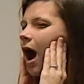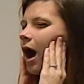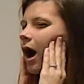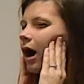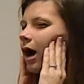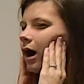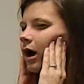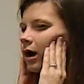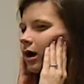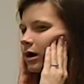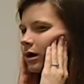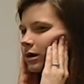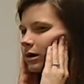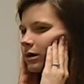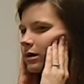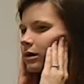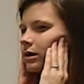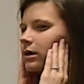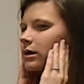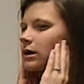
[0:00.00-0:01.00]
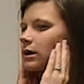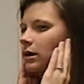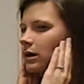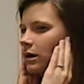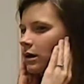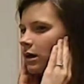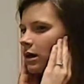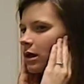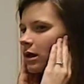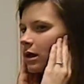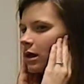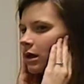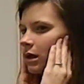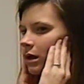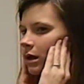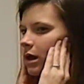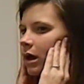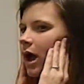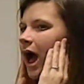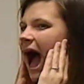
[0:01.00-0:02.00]
more natural for us because we're kind of used to,
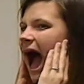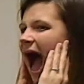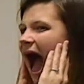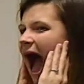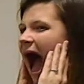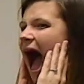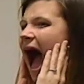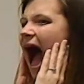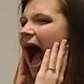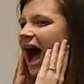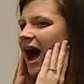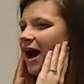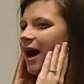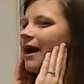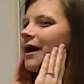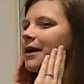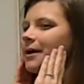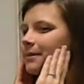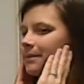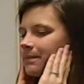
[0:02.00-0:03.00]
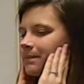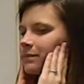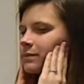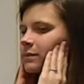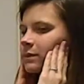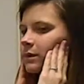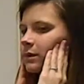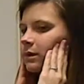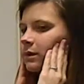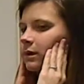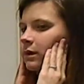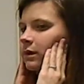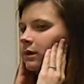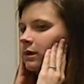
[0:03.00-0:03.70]
yawning or doing things like that.